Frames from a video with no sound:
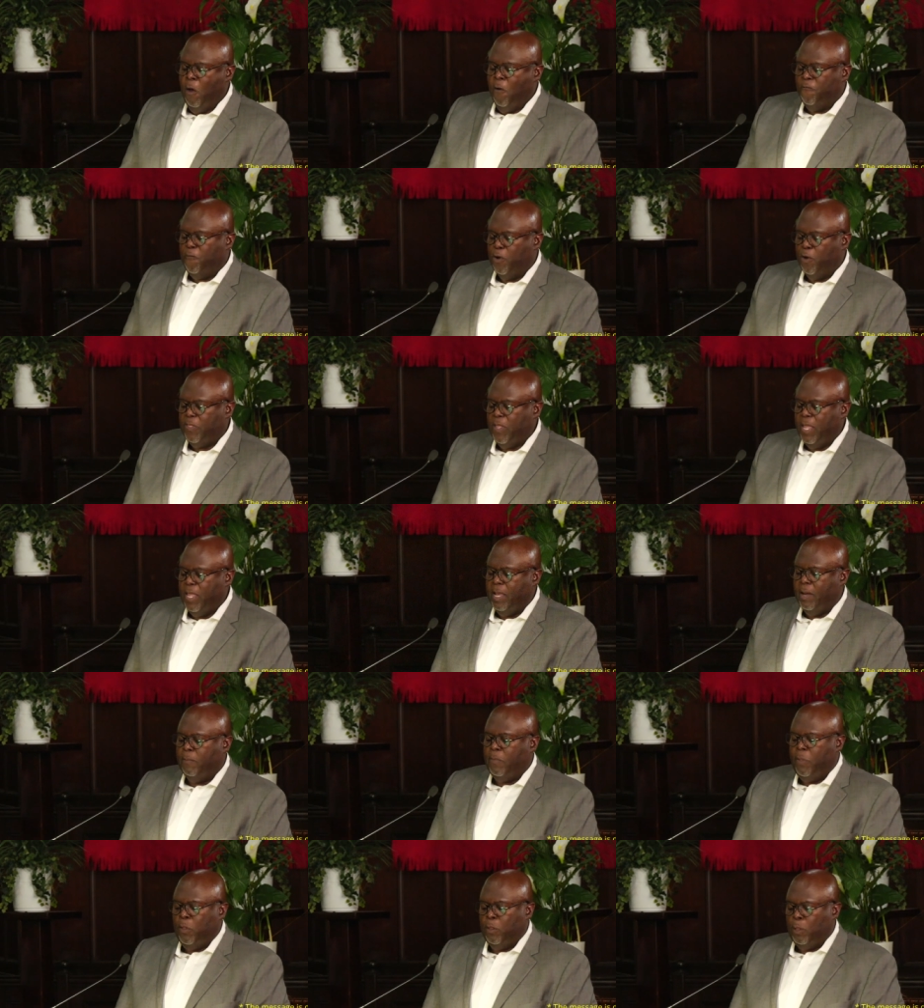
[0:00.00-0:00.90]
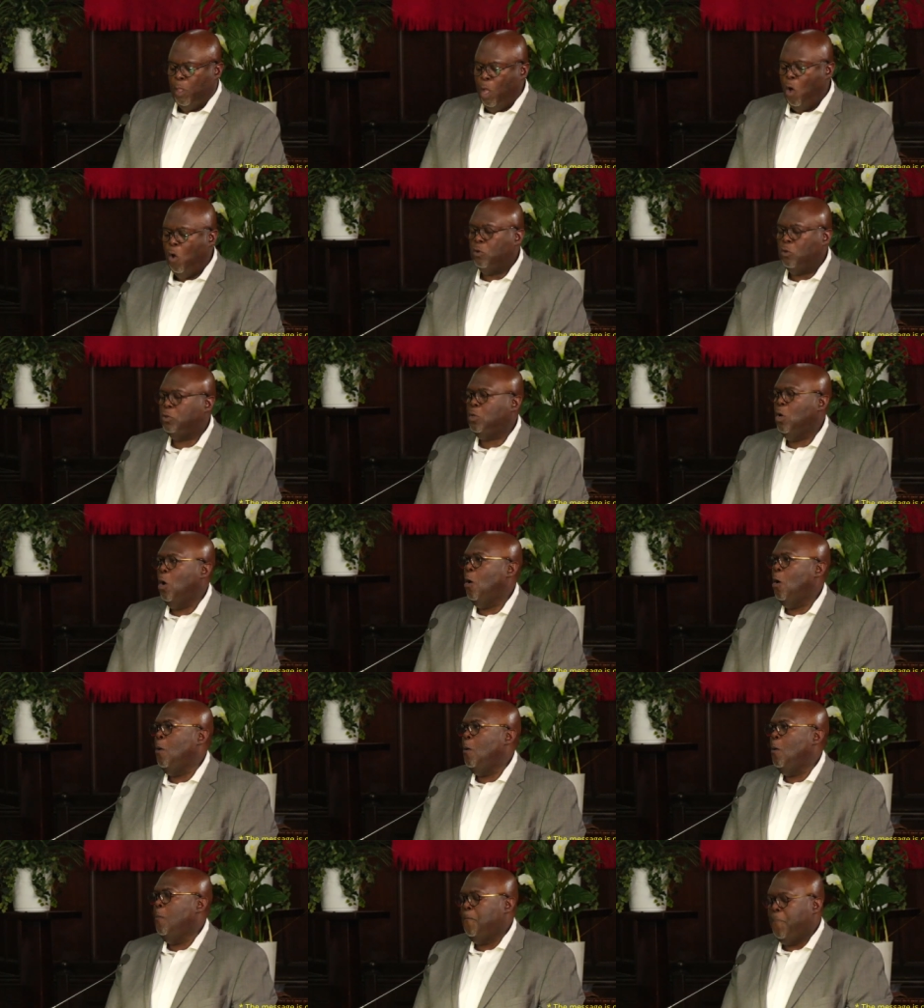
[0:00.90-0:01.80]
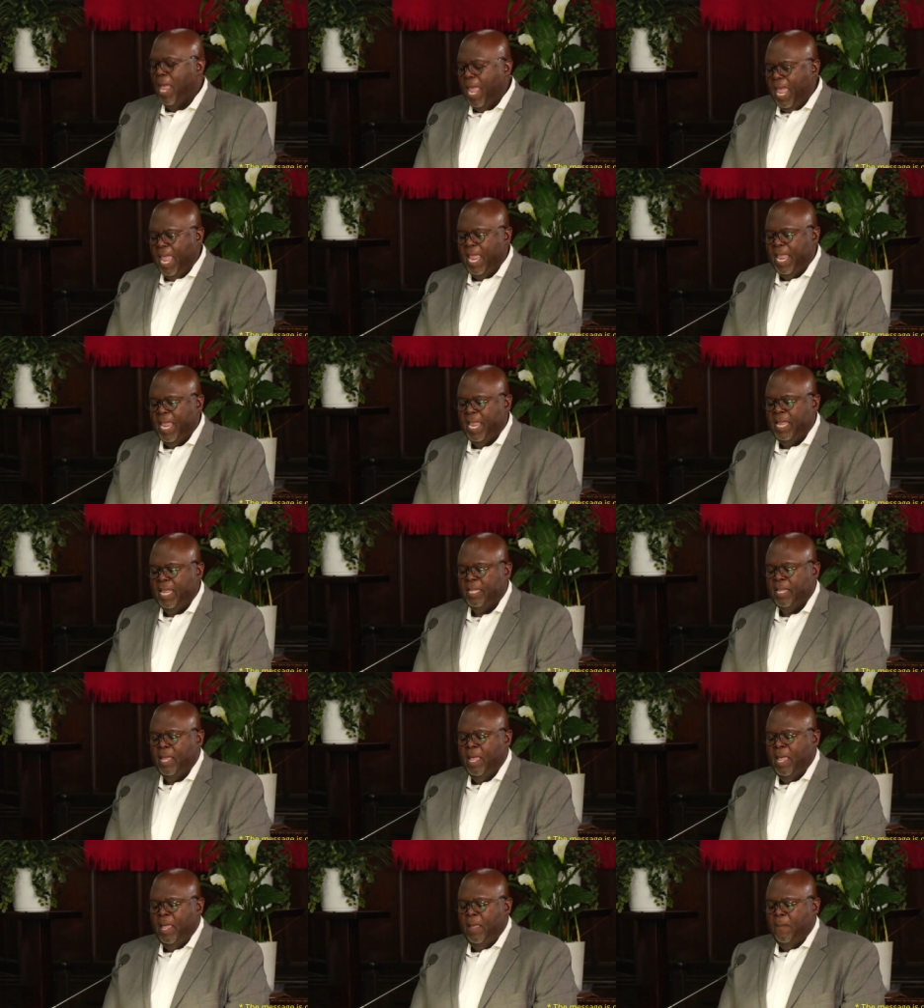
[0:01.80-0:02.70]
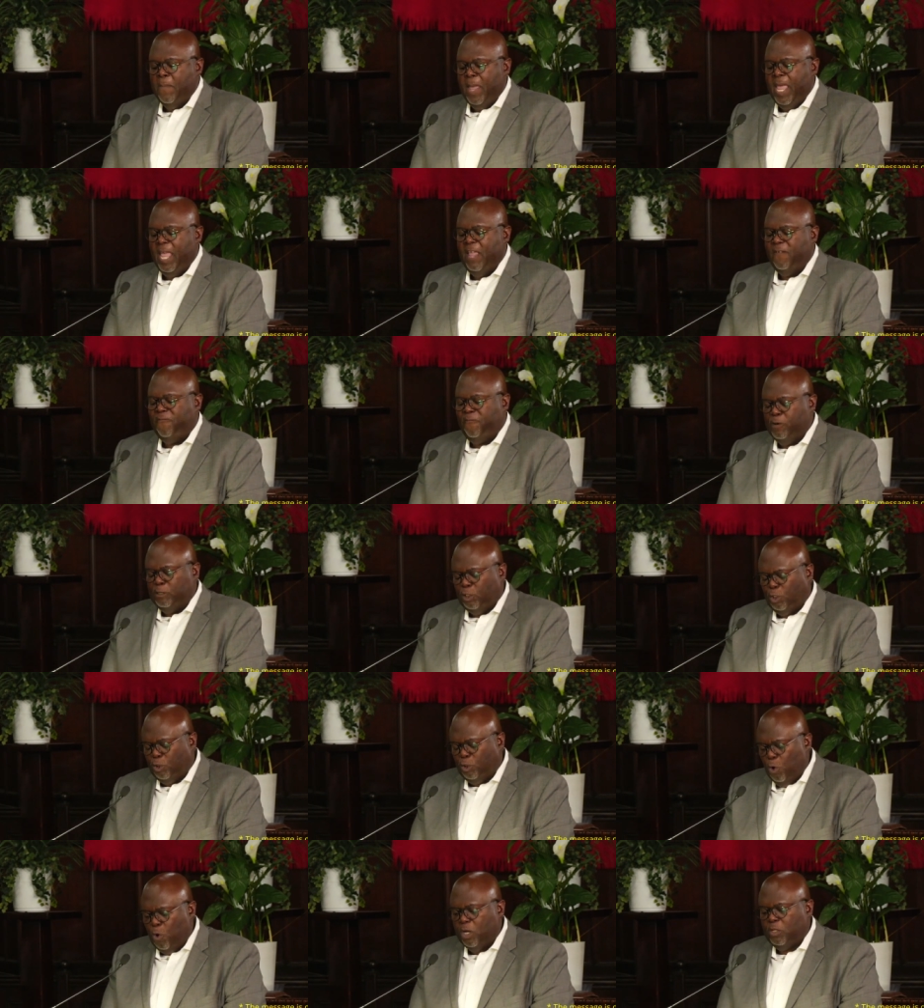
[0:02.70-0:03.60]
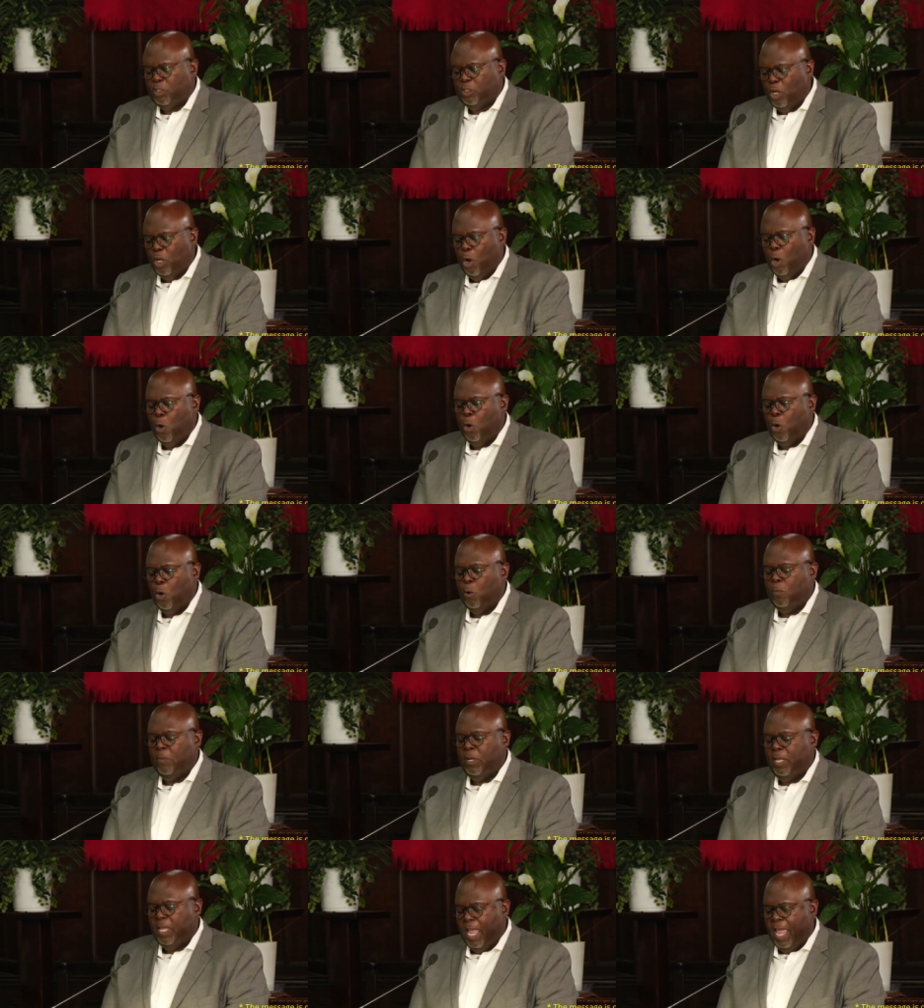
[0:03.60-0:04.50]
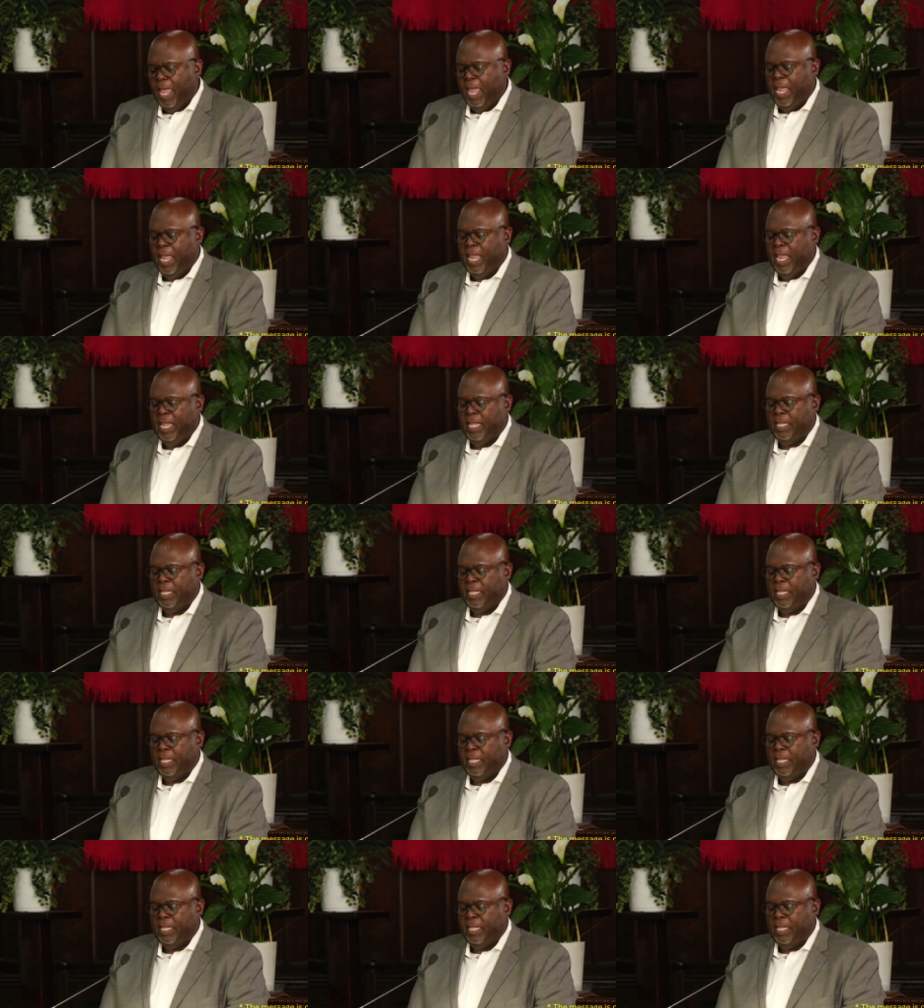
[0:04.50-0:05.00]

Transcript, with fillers: For them, long term pain made for short term gain.